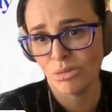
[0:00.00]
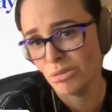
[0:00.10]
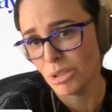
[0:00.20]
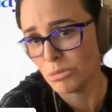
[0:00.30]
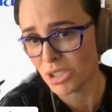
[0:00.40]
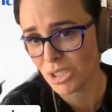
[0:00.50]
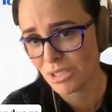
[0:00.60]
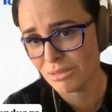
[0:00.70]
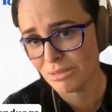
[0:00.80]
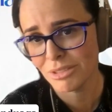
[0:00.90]
to do the
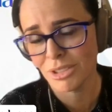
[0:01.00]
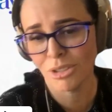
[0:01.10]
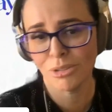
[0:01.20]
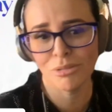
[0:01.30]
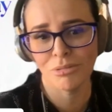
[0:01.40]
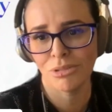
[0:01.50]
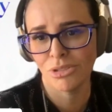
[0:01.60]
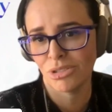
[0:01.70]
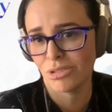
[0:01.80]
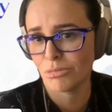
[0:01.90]
work. So
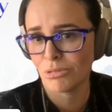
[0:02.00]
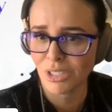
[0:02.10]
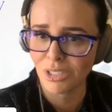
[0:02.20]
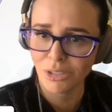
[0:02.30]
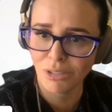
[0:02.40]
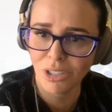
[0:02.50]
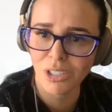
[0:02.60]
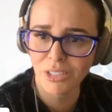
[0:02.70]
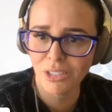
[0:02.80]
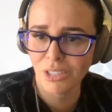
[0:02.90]
you just work a little
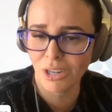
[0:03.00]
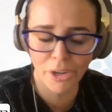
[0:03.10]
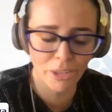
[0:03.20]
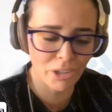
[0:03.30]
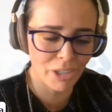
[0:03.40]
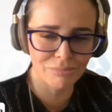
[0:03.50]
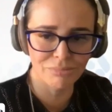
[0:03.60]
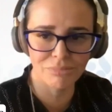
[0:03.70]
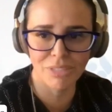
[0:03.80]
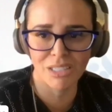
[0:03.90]
harder,
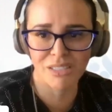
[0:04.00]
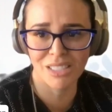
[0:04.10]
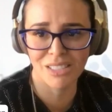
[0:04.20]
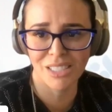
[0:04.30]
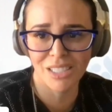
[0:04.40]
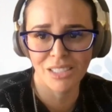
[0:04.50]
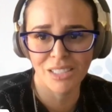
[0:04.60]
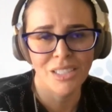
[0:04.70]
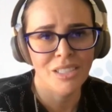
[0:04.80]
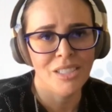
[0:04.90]
and that's
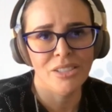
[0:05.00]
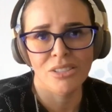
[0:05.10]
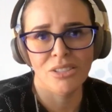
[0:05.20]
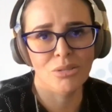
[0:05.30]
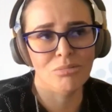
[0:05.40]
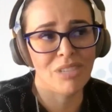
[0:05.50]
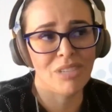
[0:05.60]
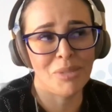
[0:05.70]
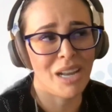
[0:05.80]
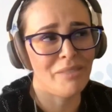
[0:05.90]
it. So
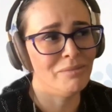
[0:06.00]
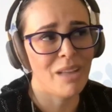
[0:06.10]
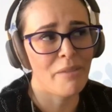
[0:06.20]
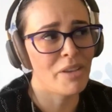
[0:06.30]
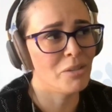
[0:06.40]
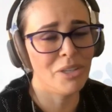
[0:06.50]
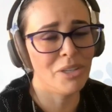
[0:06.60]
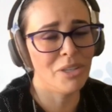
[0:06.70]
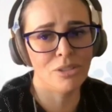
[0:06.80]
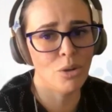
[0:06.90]
I've
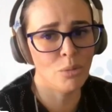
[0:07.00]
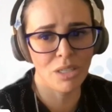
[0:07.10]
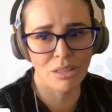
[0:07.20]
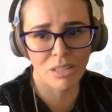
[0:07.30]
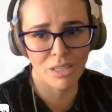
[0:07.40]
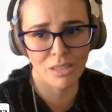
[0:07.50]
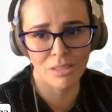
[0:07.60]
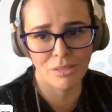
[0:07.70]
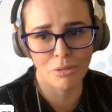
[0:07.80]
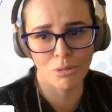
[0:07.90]
experienced so many
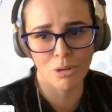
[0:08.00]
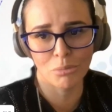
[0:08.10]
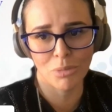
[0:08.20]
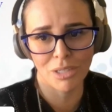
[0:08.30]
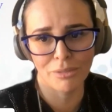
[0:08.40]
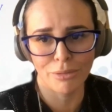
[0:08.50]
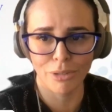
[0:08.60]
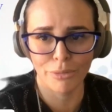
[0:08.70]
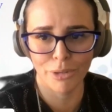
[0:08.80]
things throughout my